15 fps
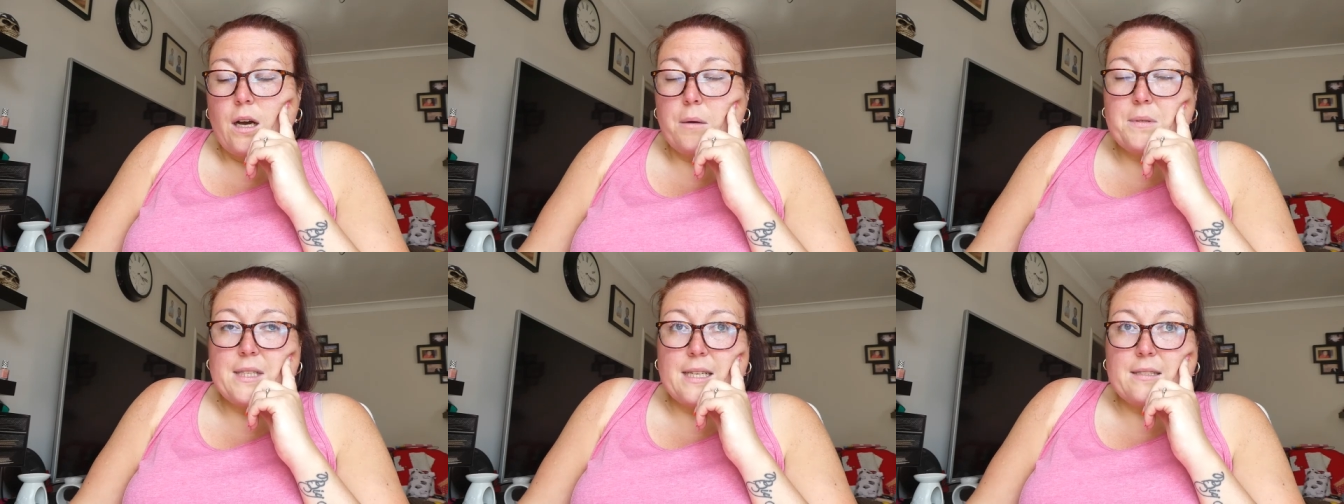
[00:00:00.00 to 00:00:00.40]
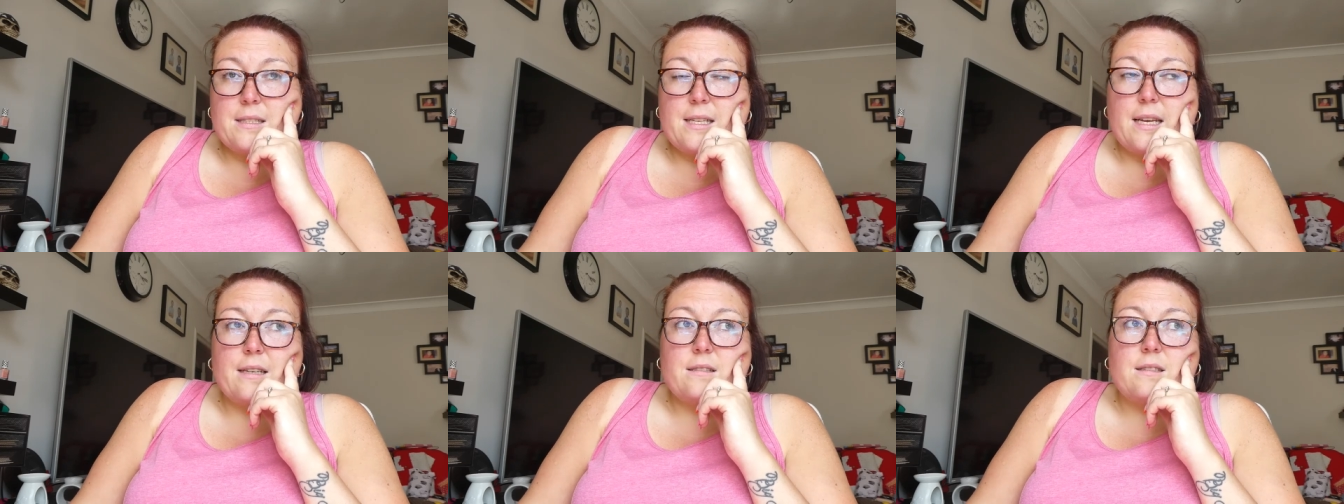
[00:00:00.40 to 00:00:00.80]
I was
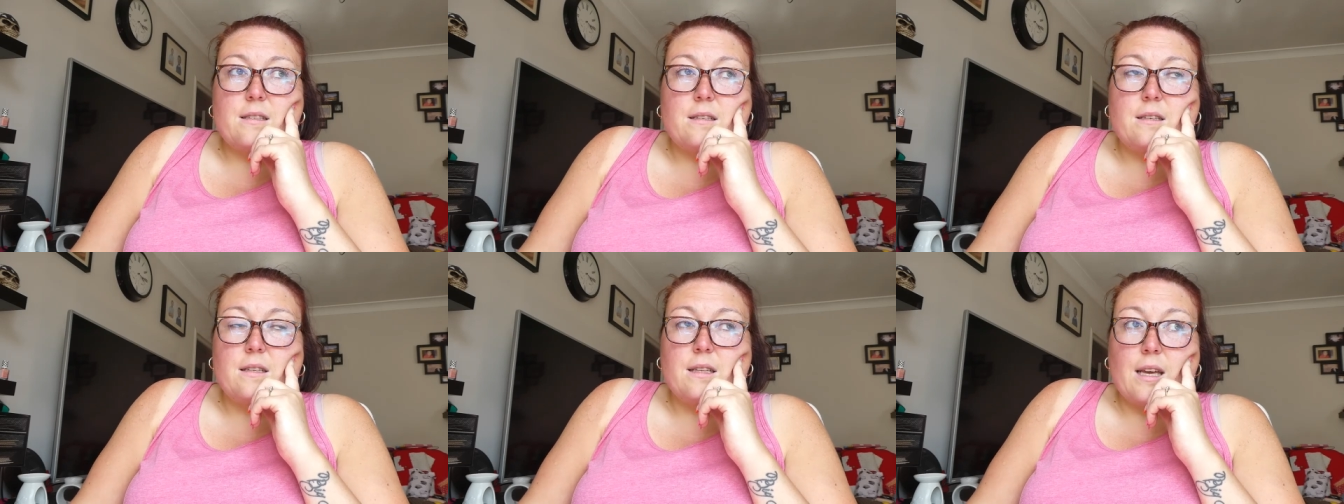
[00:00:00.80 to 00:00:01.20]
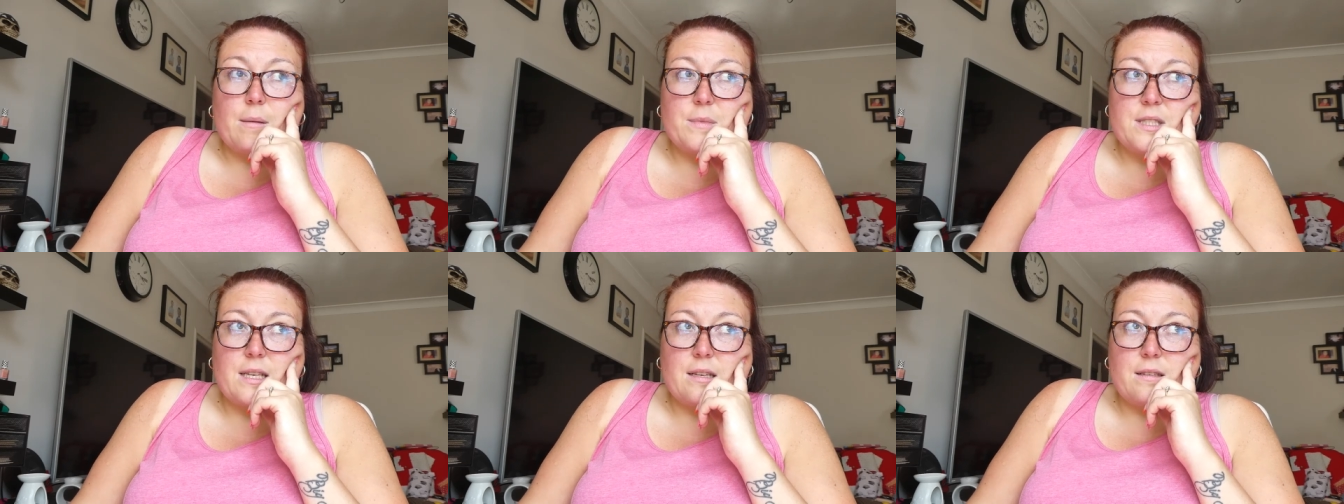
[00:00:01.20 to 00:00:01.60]
downstairs and the
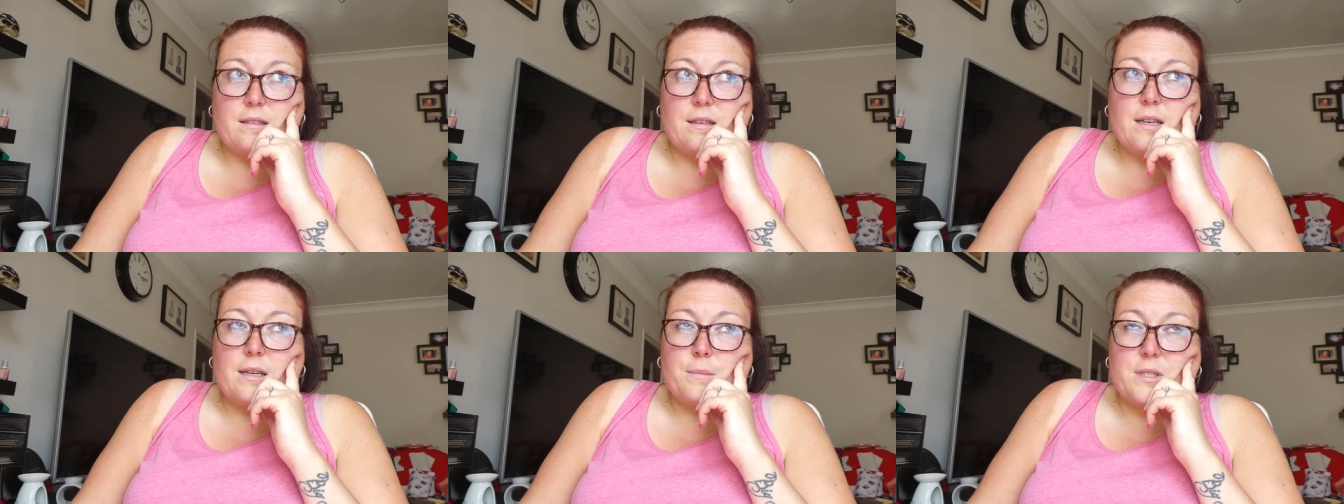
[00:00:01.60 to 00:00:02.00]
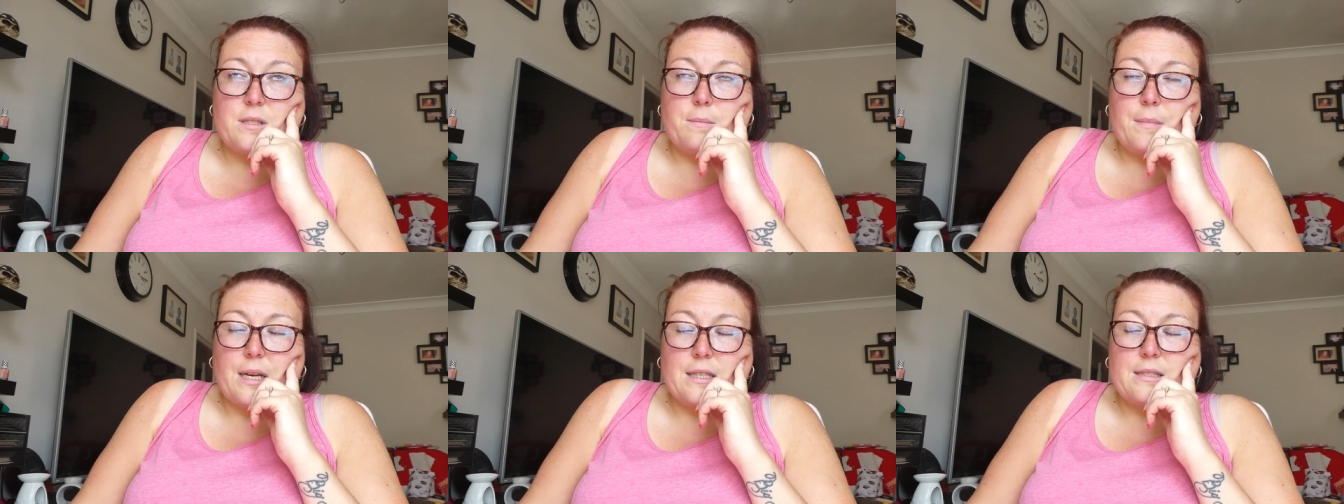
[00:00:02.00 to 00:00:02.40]
Amazon
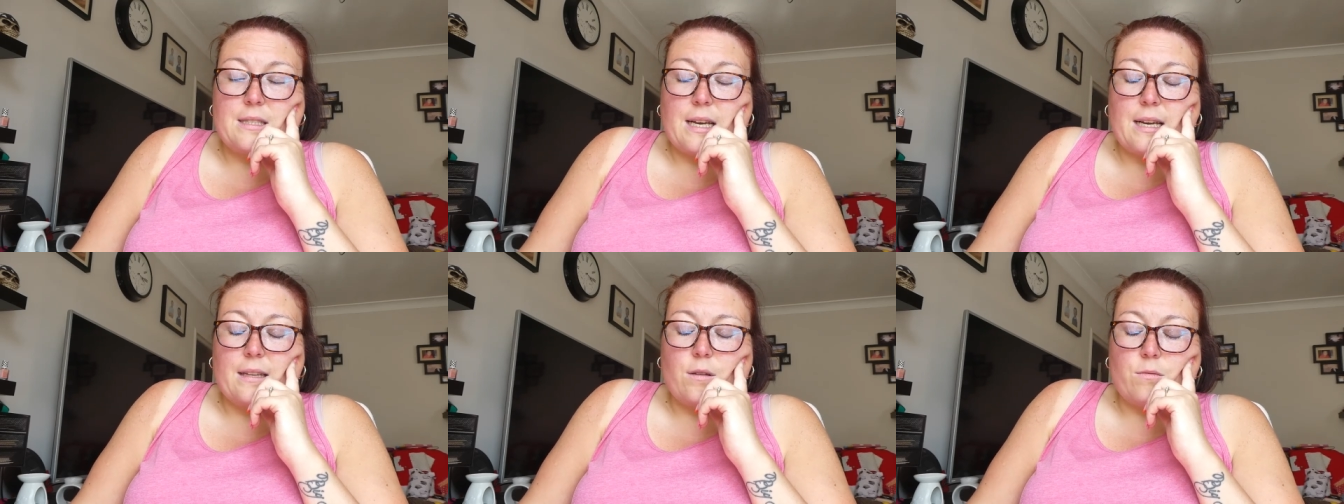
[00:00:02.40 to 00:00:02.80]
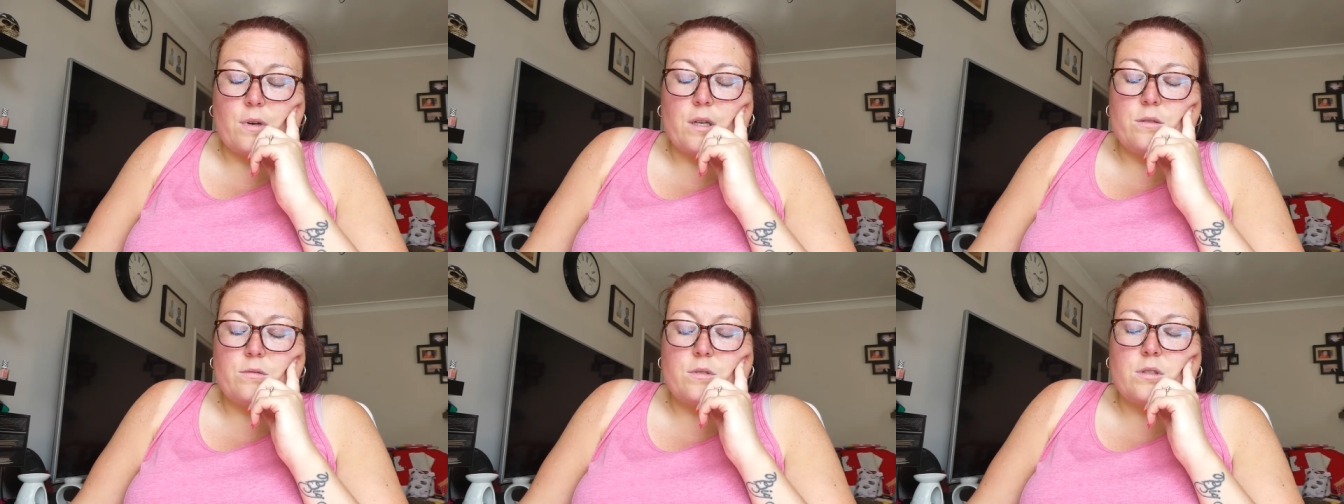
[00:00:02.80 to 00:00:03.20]
Amazon man's out in the
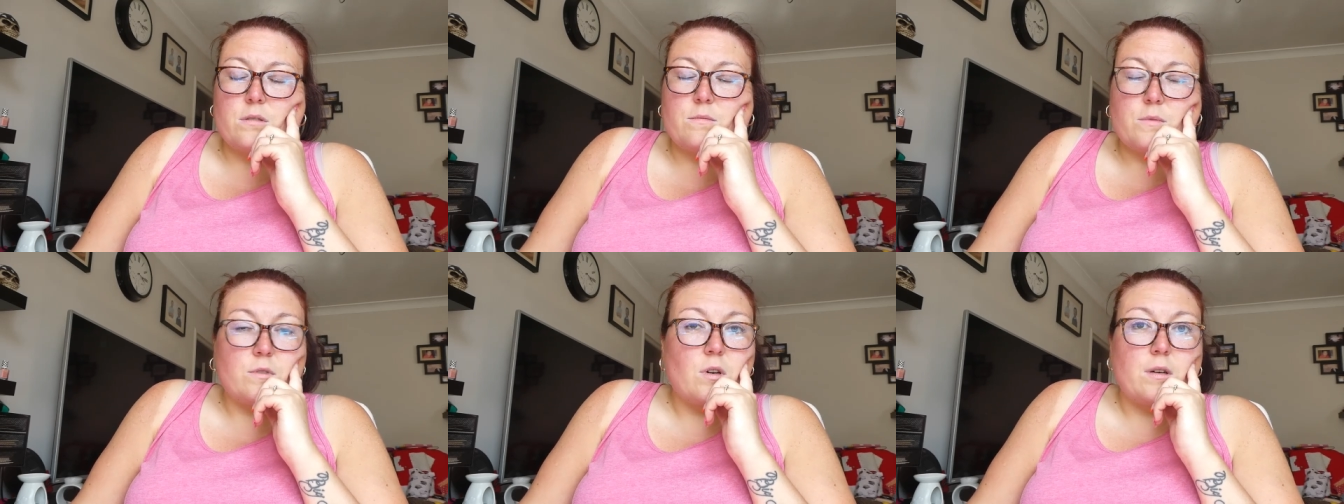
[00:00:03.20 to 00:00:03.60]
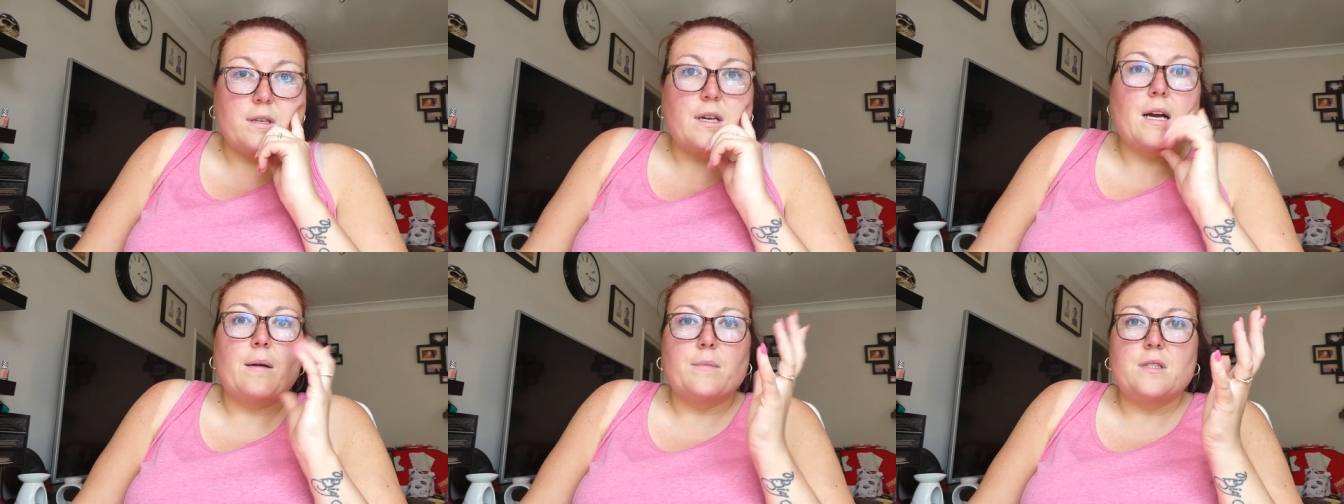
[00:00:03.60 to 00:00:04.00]
road we've got
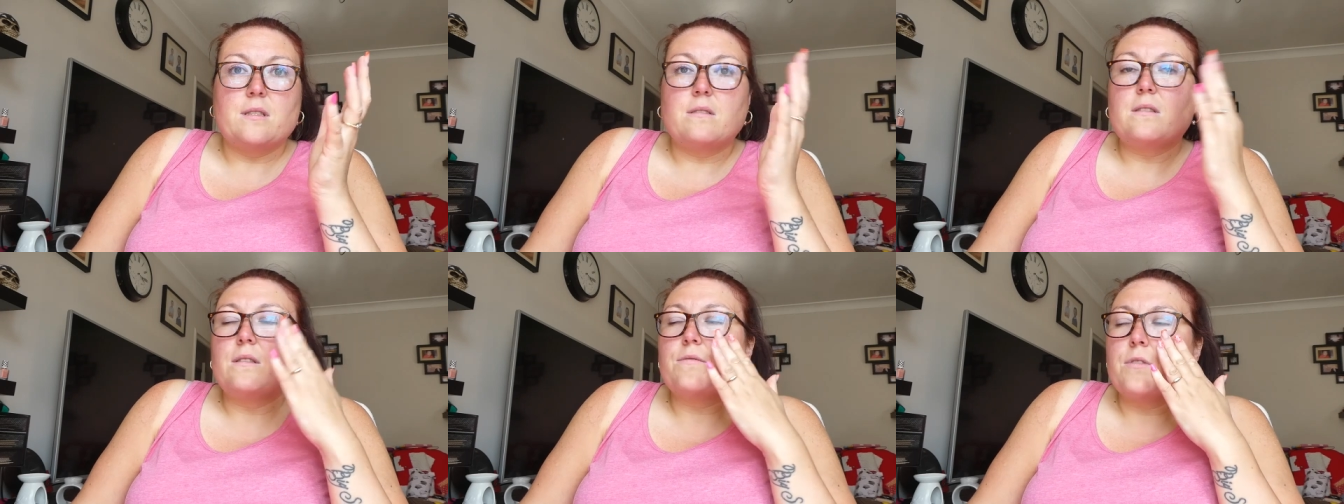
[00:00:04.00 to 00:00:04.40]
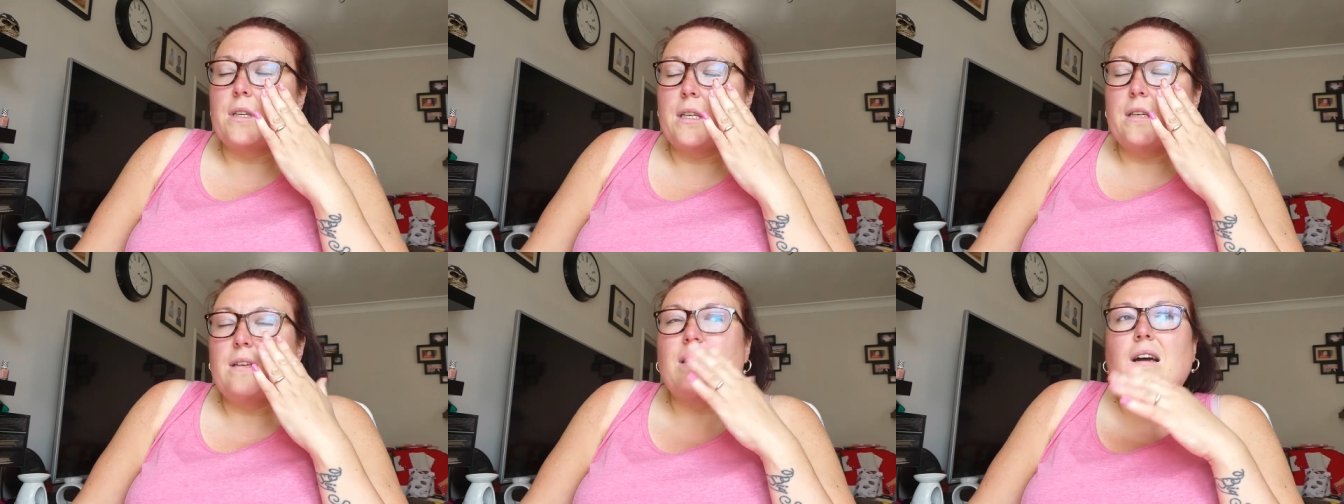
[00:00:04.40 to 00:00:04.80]
Amazon
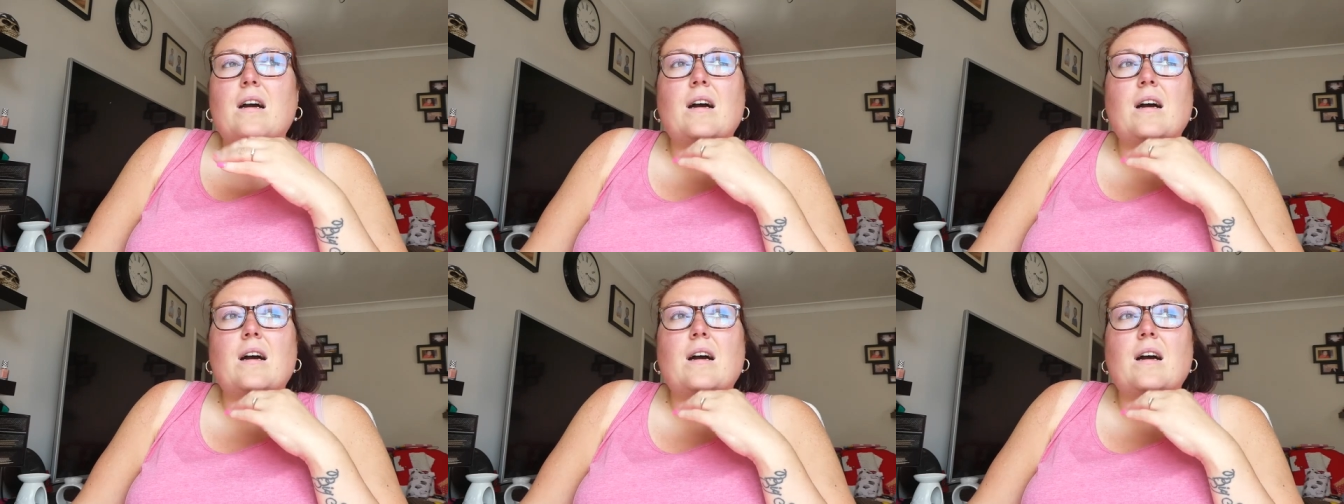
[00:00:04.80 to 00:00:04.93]
delivery